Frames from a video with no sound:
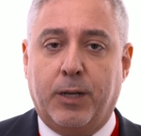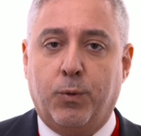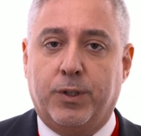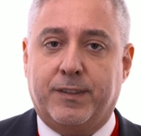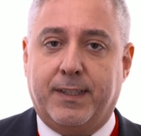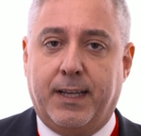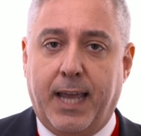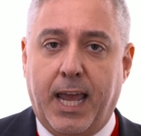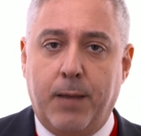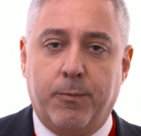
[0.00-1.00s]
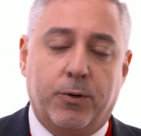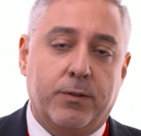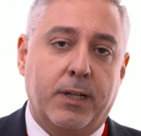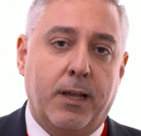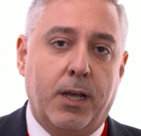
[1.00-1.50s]
was
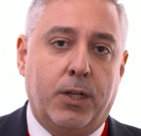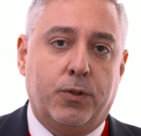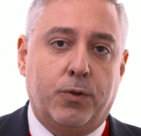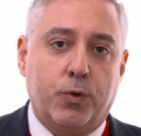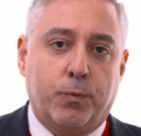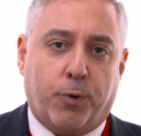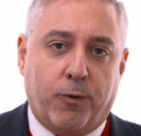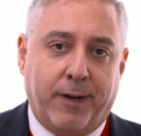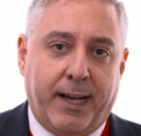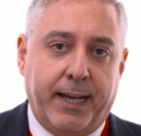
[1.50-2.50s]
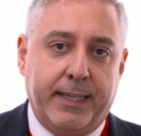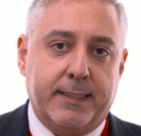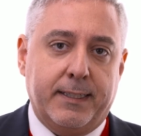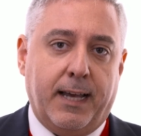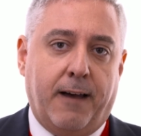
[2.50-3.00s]
able to provide
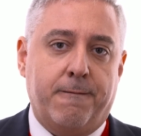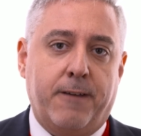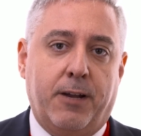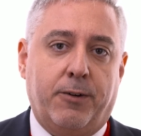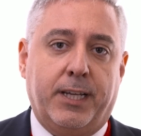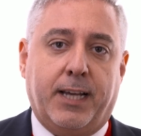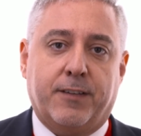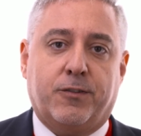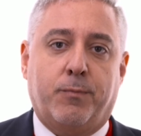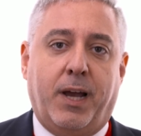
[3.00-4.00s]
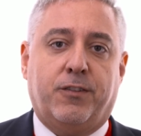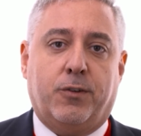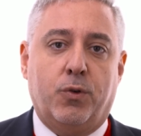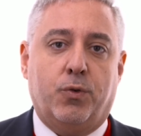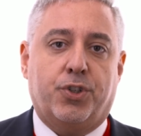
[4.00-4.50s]
a very customized
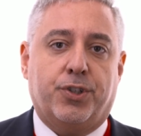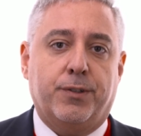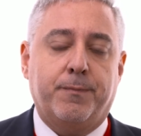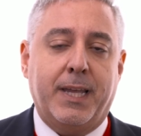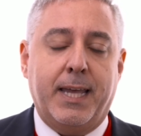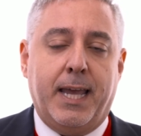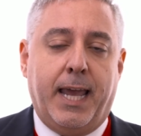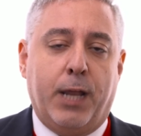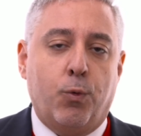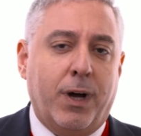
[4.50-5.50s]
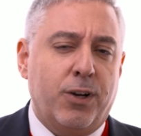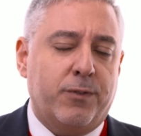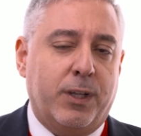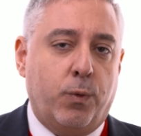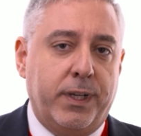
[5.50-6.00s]
solution. And one of
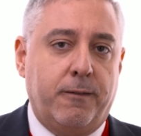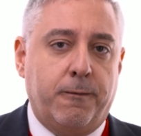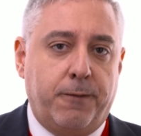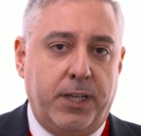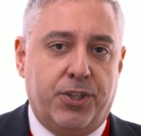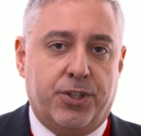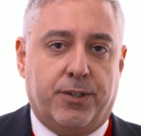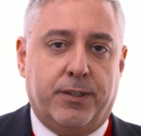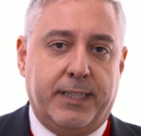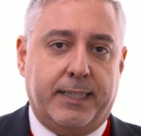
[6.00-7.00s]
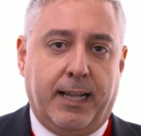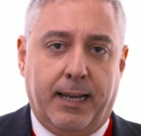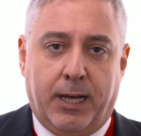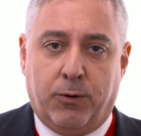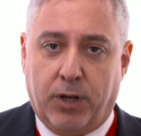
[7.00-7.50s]
the winning features that
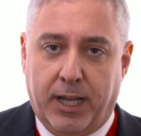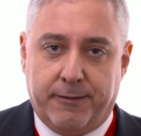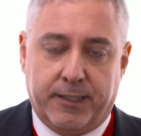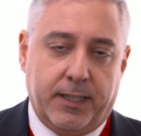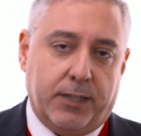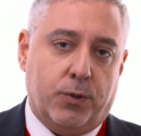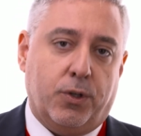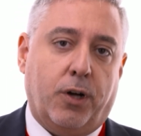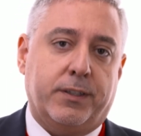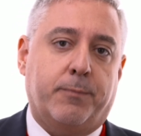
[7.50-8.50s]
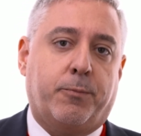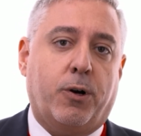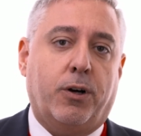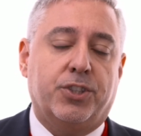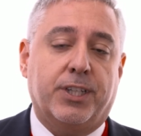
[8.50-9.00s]
allowed Clevertech to get the
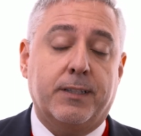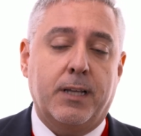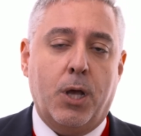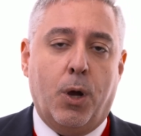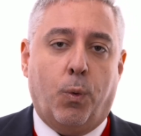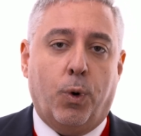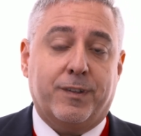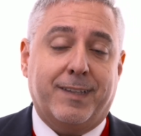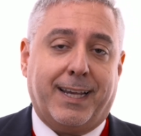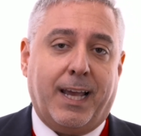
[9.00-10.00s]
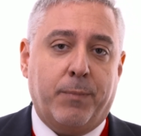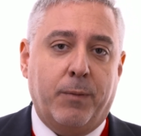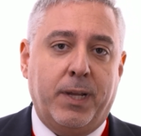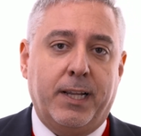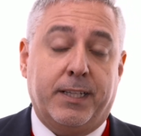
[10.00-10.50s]
project was the
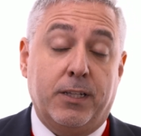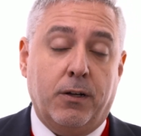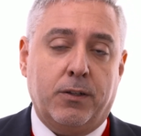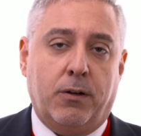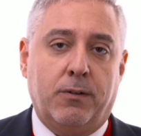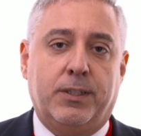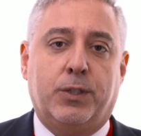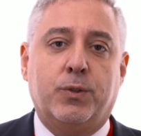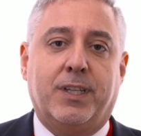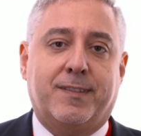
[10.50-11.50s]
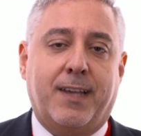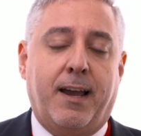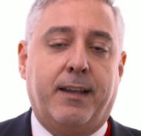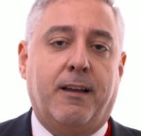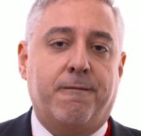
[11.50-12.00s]
capability not only to
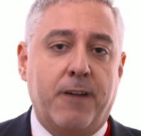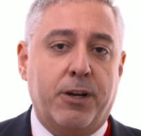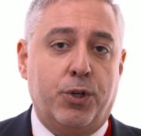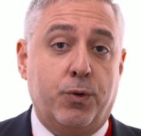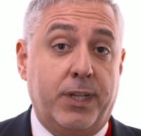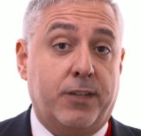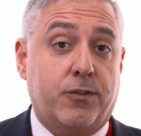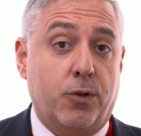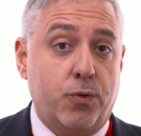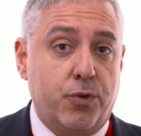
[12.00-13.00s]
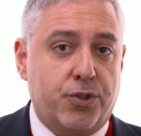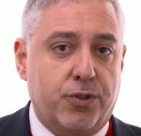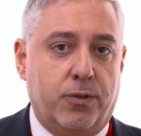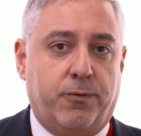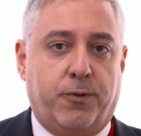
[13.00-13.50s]
design a very unique
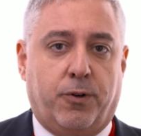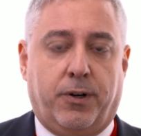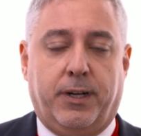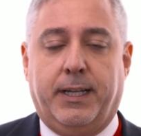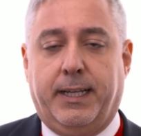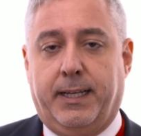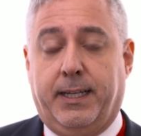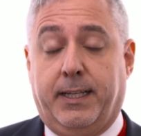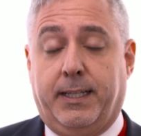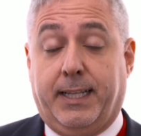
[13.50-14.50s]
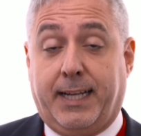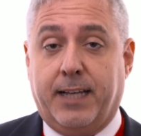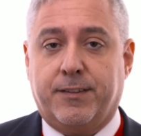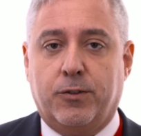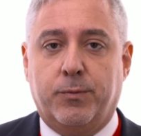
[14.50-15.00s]
solution for the
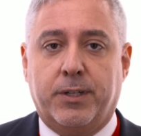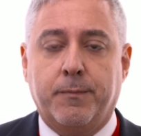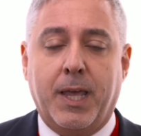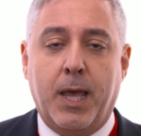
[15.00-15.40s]
customer,